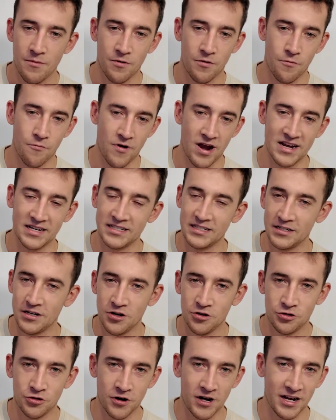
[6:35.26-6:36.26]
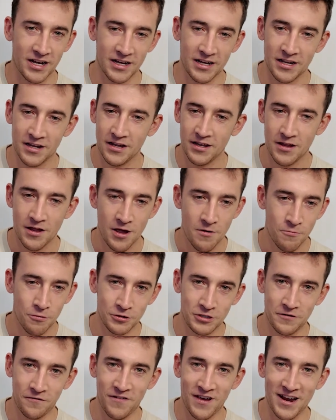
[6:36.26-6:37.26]
but rest, drink,
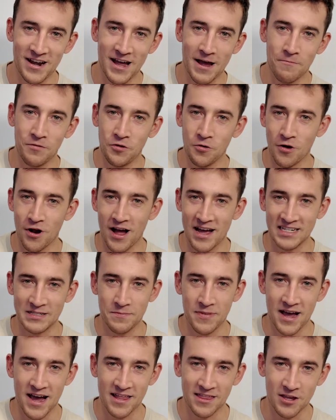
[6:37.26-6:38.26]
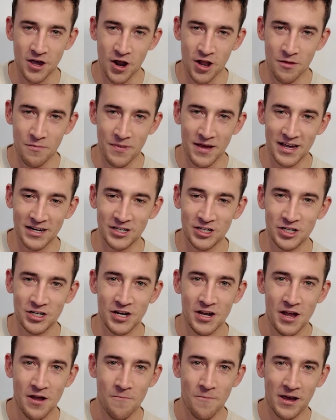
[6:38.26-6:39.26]
put your feet up, do an ice bath, go to the beach,
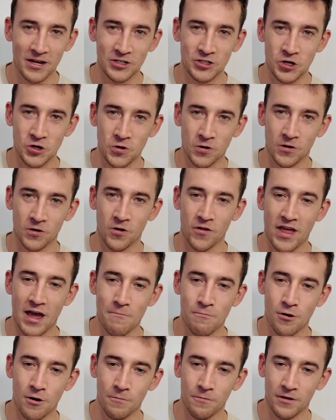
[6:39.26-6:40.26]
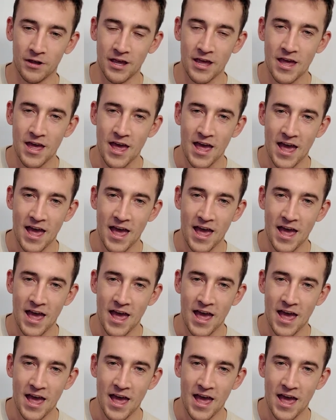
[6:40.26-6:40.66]
make sure you're doing all that properly.